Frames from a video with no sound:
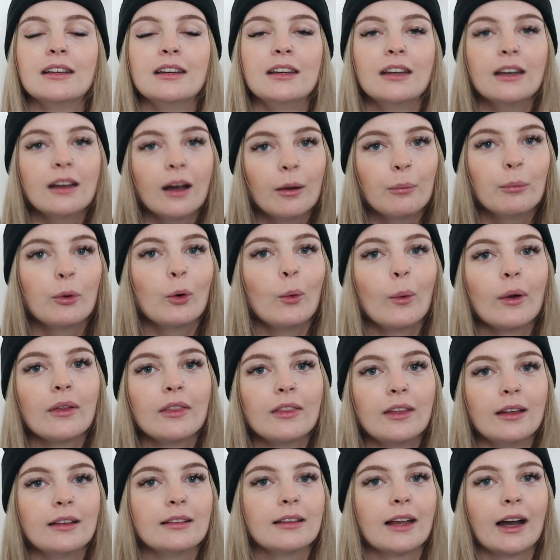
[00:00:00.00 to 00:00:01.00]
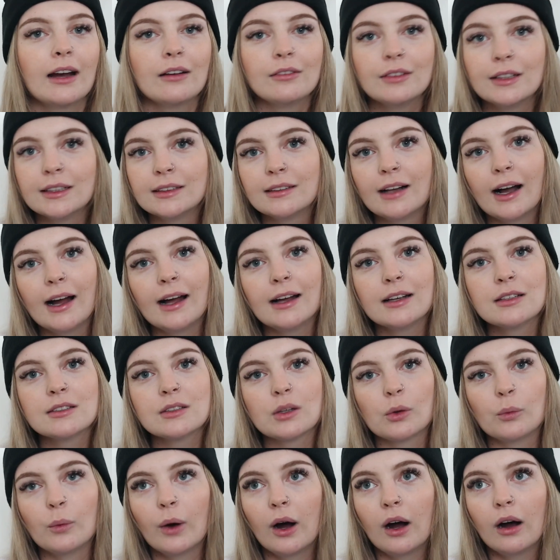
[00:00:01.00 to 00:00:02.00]
The number one thing that I realized
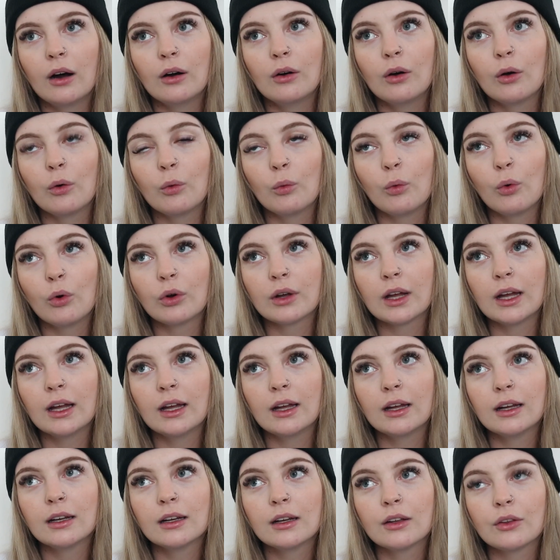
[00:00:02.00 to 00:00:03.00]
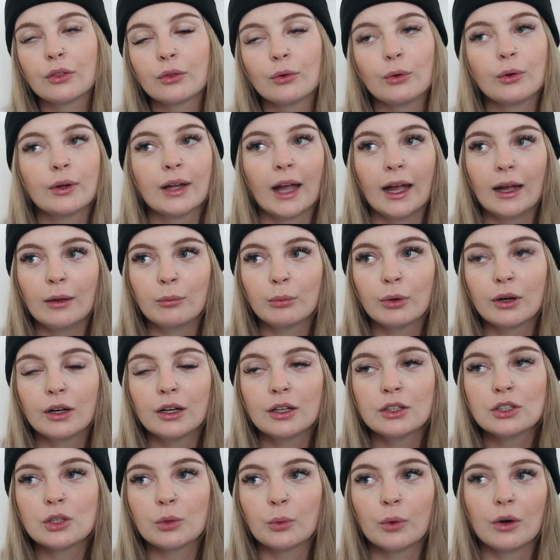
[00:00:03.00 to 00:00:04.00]
while walking through
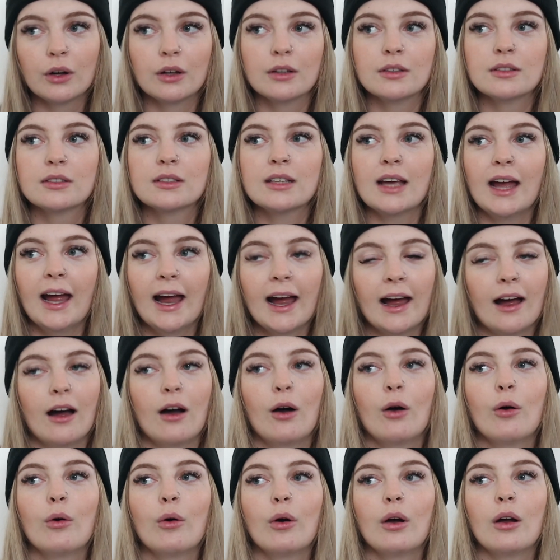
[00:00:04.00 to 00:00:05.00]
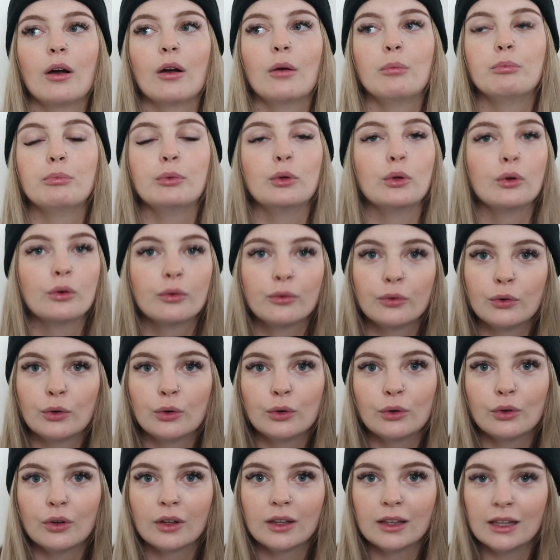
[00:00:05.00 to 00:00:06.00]
Cambridge was how
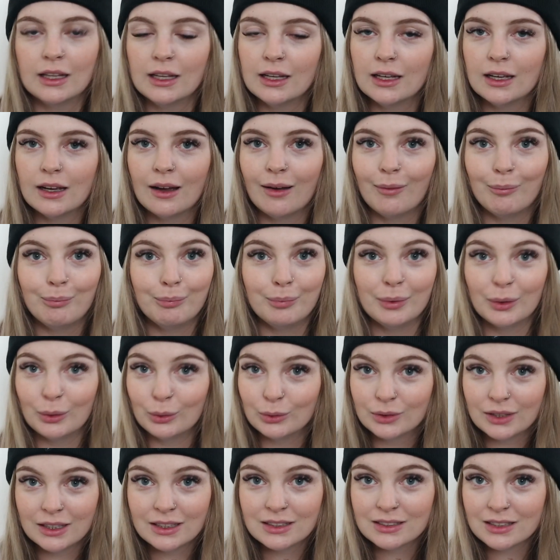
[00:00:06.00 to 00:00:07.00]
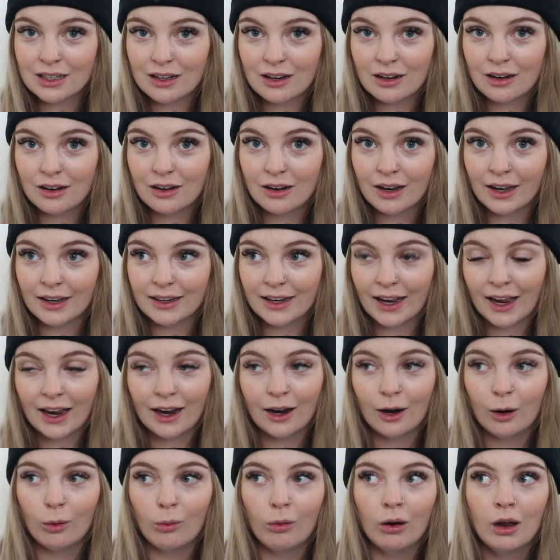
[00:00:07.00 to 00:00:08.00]
beautiful the buildings are and
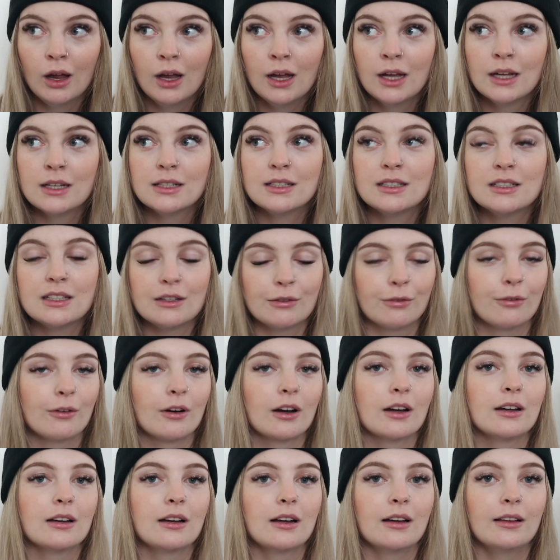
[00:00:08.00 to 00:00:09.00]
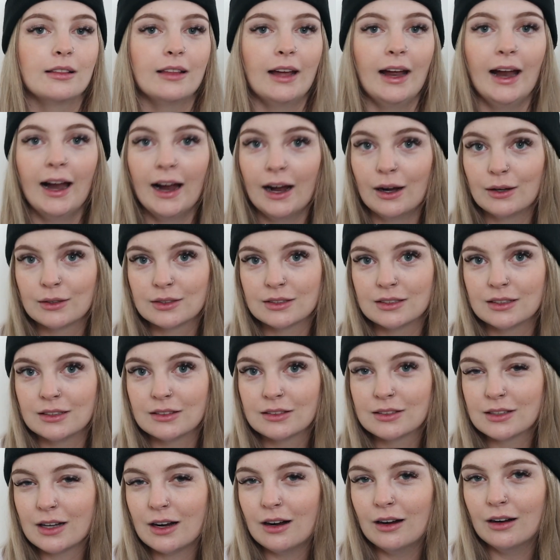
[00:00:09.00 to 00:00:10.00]
how different the
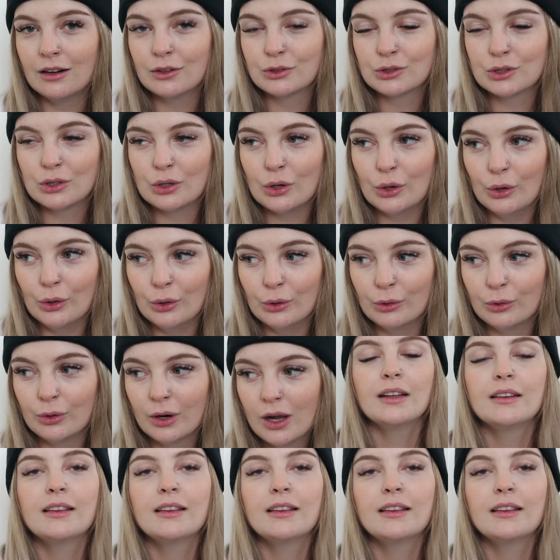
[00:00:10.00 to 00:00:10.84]
houses are too.